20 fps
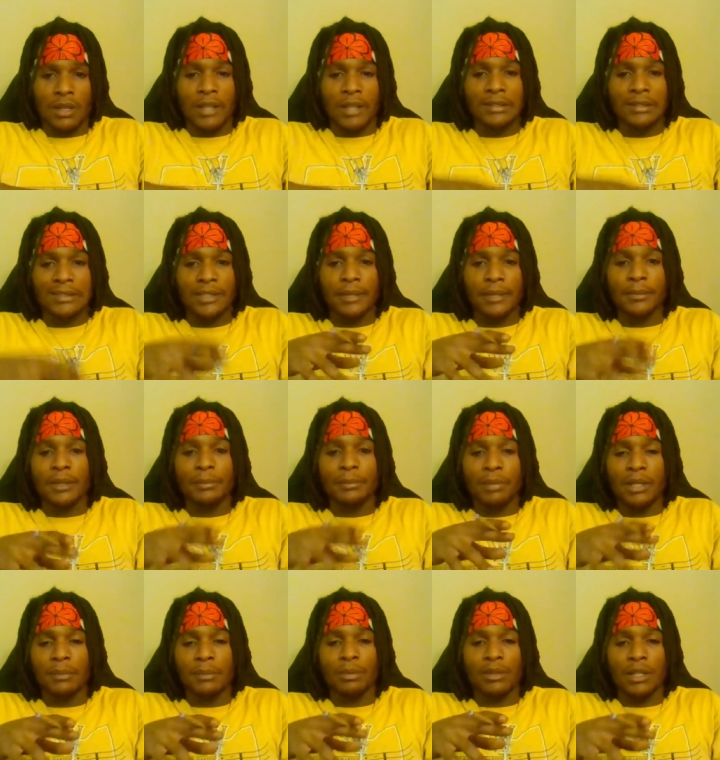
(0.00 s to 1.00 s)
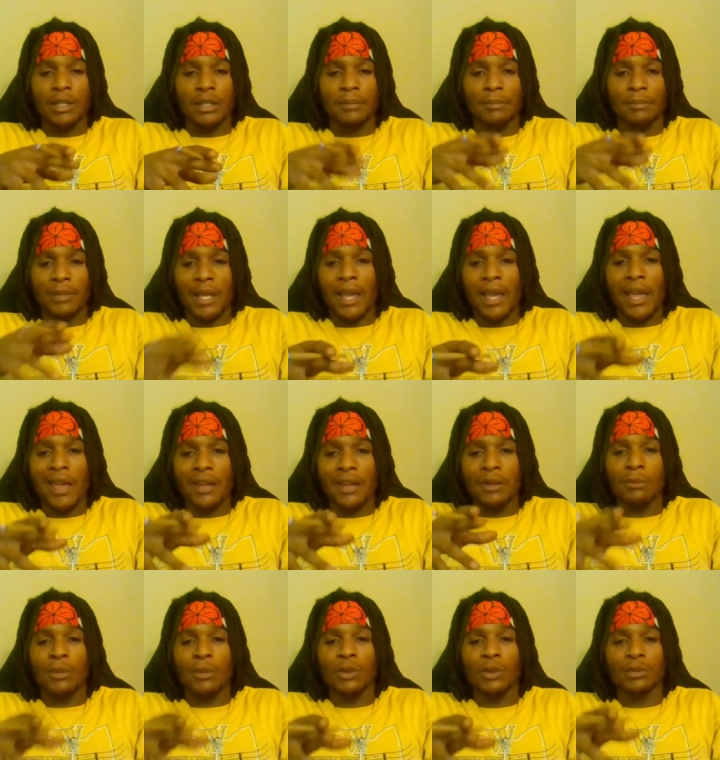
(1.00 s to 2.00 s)
cause them the people that that had the
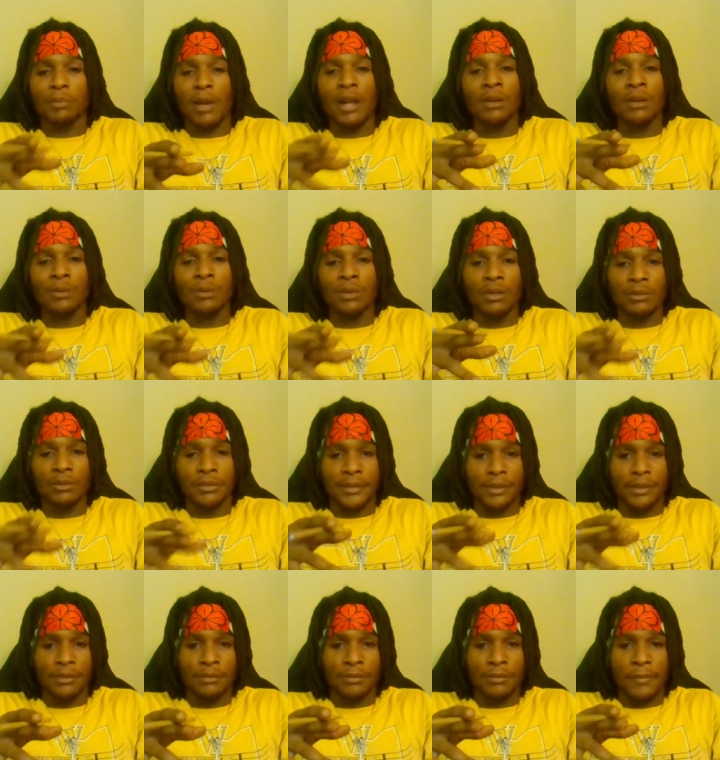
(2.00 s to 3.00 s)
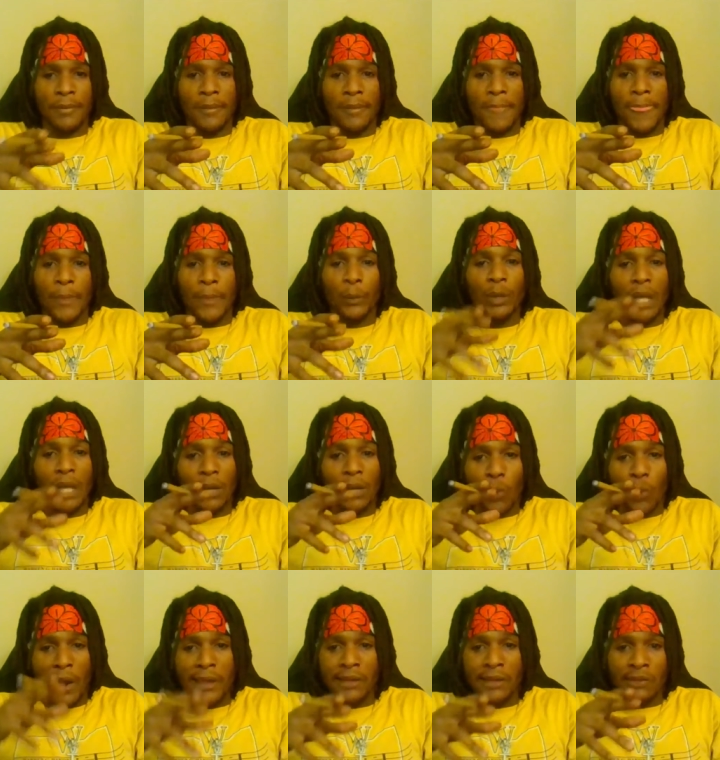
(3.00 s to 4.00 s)
most power over you. When they
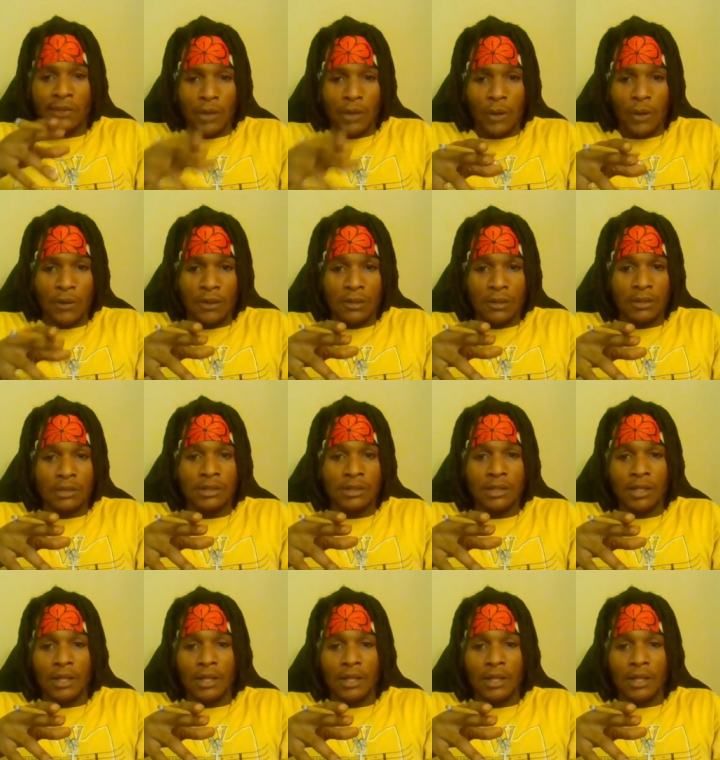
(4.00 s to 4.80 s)
writing laws